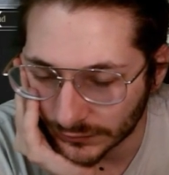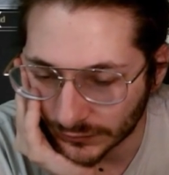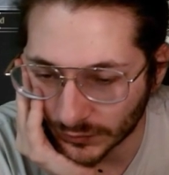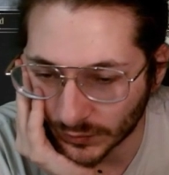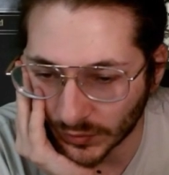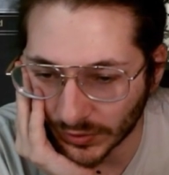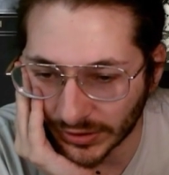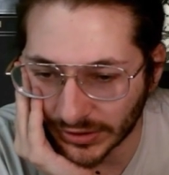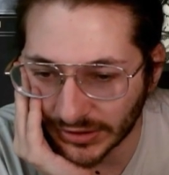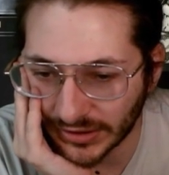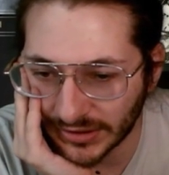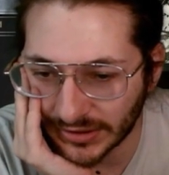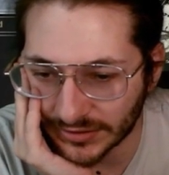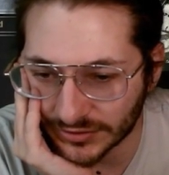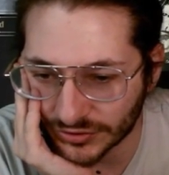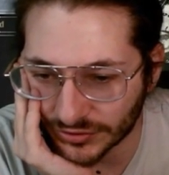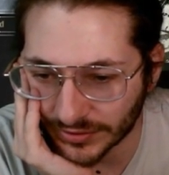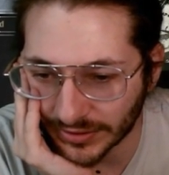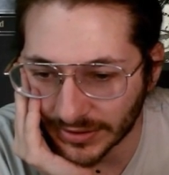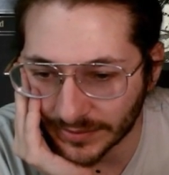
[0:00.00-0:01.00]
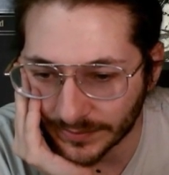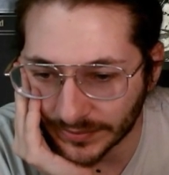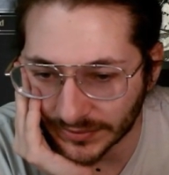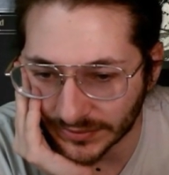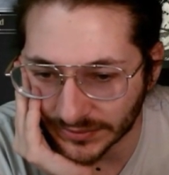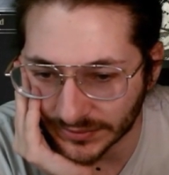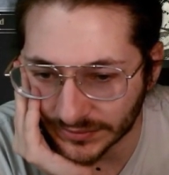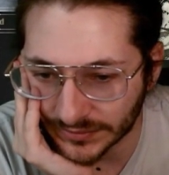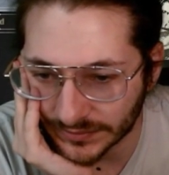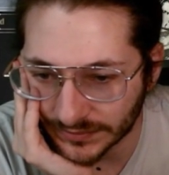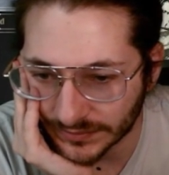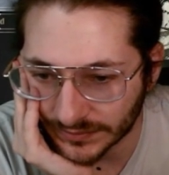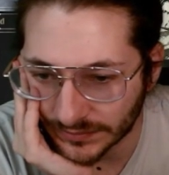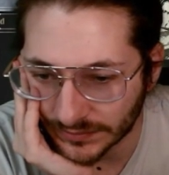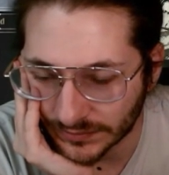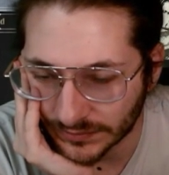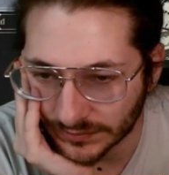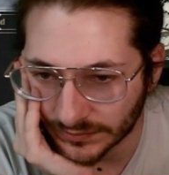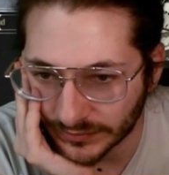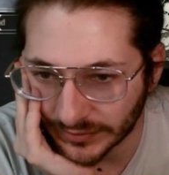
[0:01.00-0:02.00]
We're gonna get trampled.
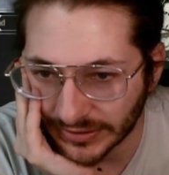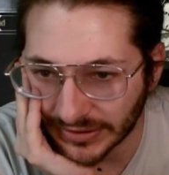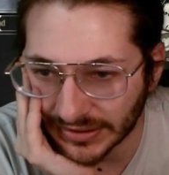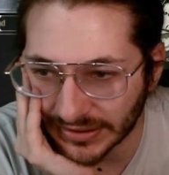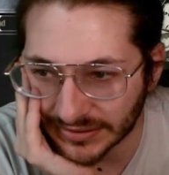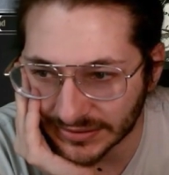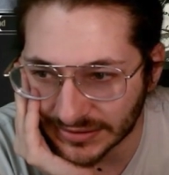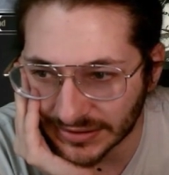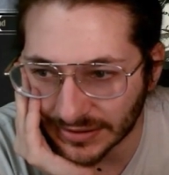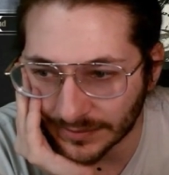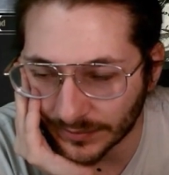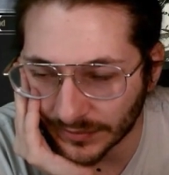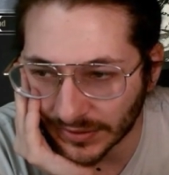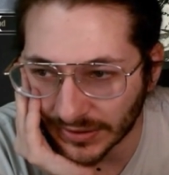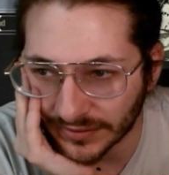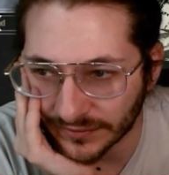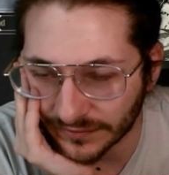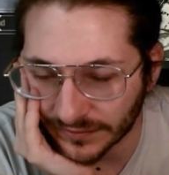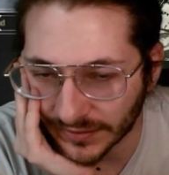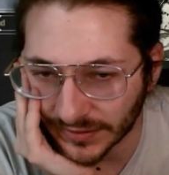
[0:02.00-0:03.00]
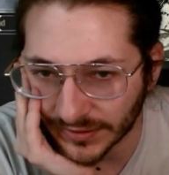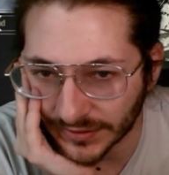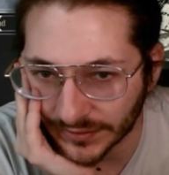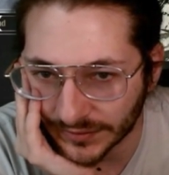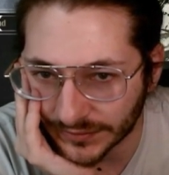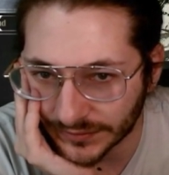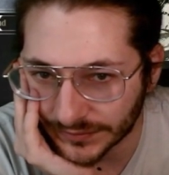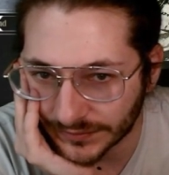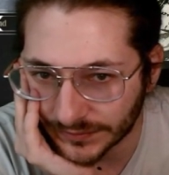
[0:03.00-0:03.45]
We can't stop lifelink.